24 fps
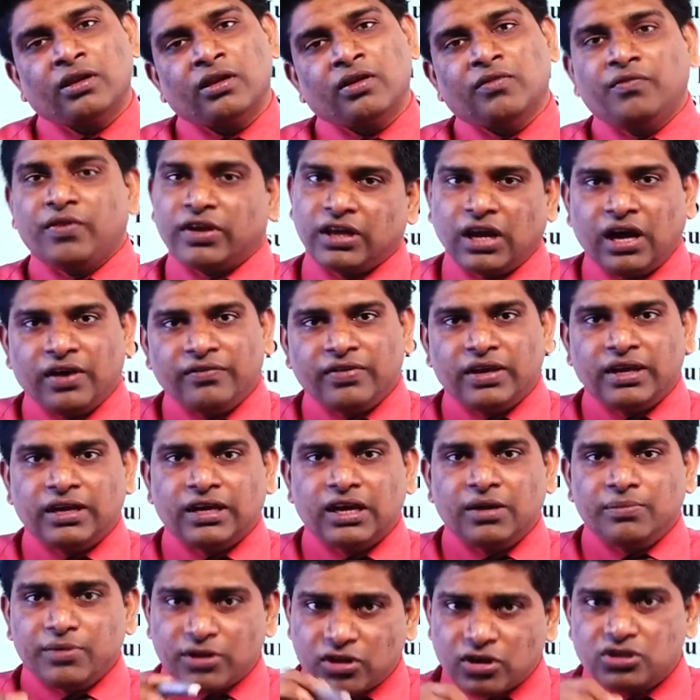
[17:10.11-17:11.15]
for your
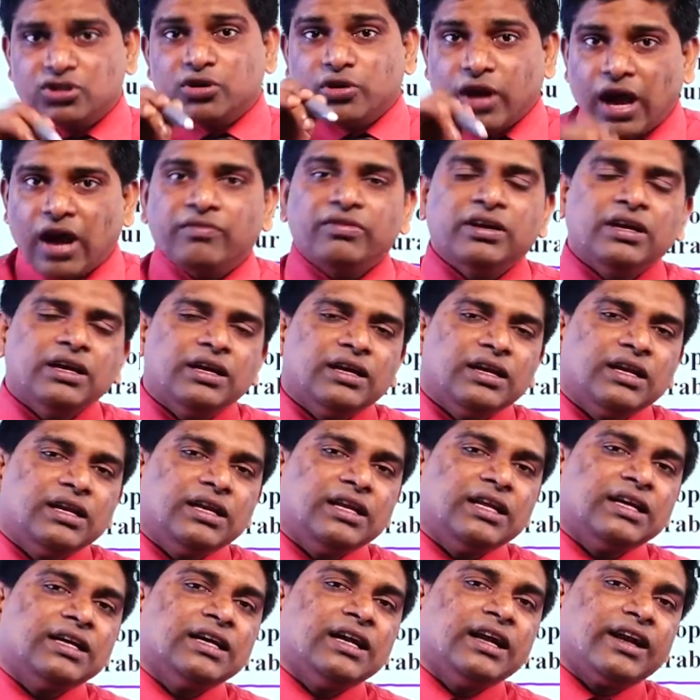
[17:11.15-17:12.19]
vehicle because you have a
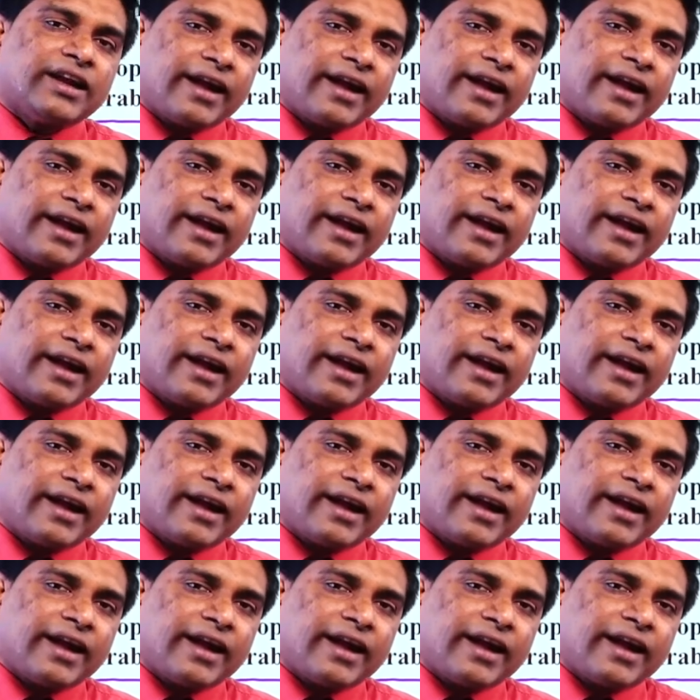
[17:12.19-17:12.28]
legal